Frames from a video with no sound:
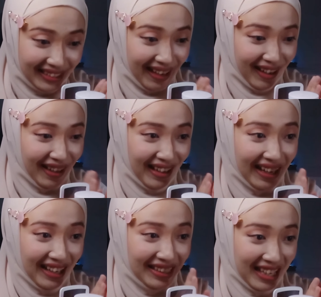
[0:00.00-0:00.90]
Yeah,
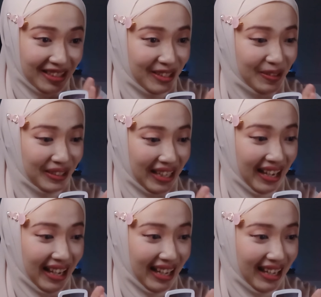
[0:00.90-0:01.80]
yes you
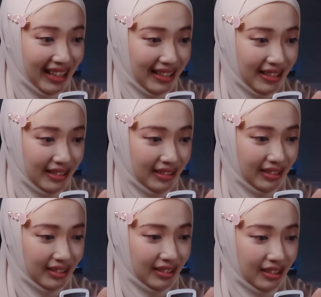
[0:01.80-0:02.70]
can.
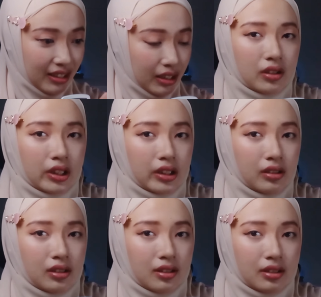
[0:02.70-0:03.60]

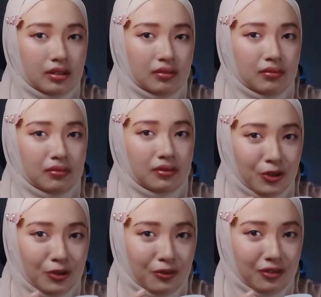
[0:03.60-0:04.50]
Frieren doesn't
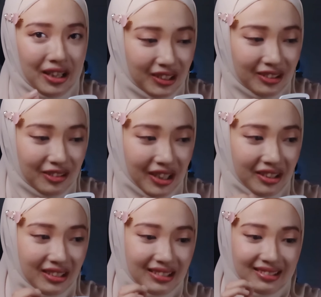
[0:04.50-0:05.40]
want to fight the
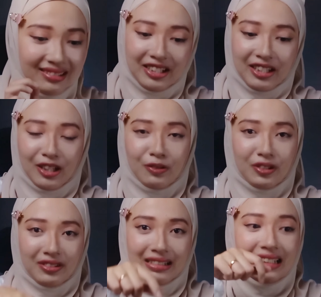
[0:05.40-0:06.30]
dragon karena dia tahu
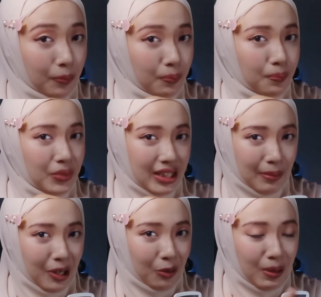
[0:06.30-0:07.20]
Stark
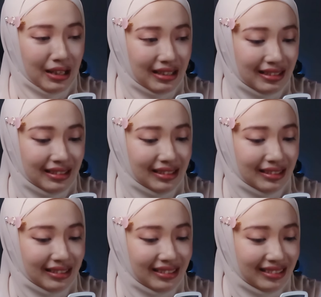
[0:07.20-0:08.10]
bisa melakukannya
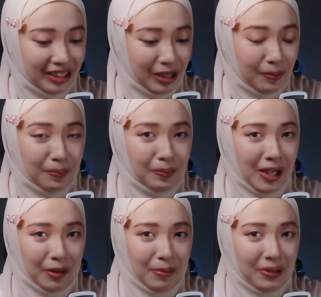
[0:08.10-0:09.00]
sendiri. Dia tidak
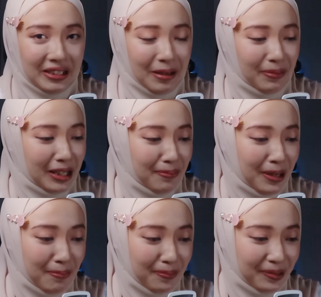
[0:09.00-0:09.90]
melakukan persiapan
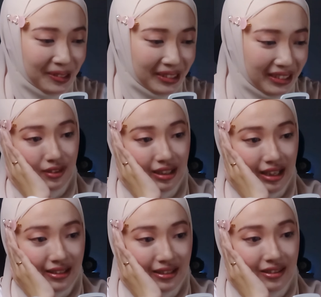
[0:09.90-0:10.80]
apapun. Even
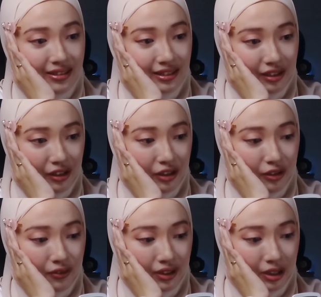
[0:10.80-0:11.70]
Eisen
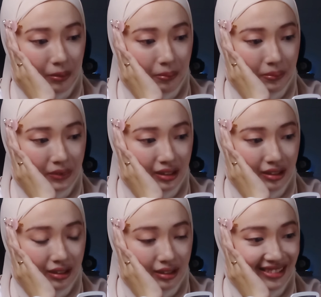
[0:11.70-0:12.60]
scared of him.
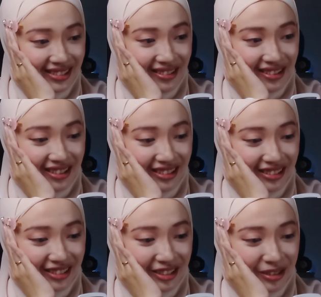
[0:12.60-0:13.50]
Yeah, Stark,
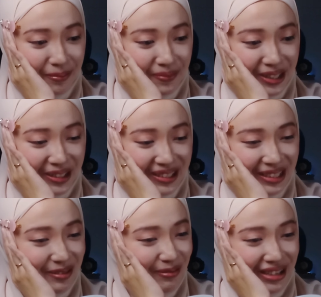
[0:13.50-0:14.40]
you
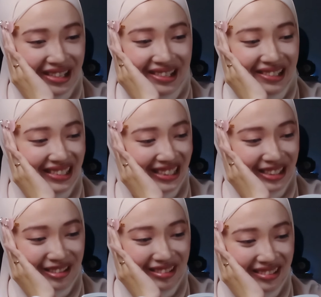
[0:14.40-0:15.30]
did
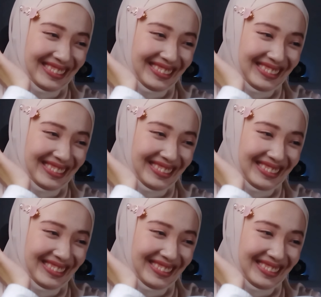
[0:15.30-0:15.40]
well.